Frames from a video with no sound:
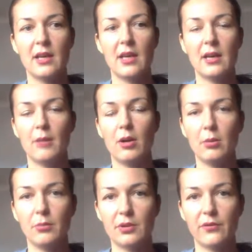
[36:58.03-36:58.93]
I am
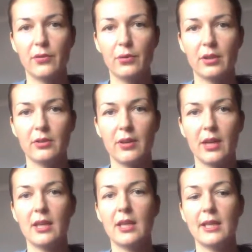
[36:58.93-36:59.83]
almost through the
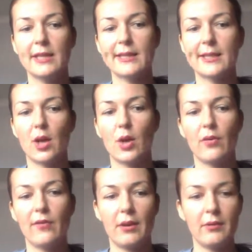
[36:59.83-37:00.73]
training,
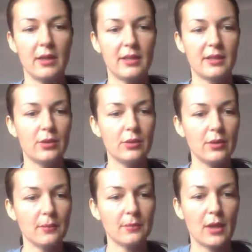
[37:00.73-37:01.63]
so very
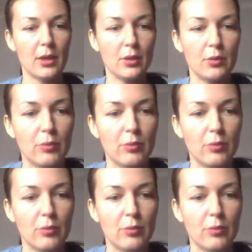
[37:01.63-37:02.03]
soon you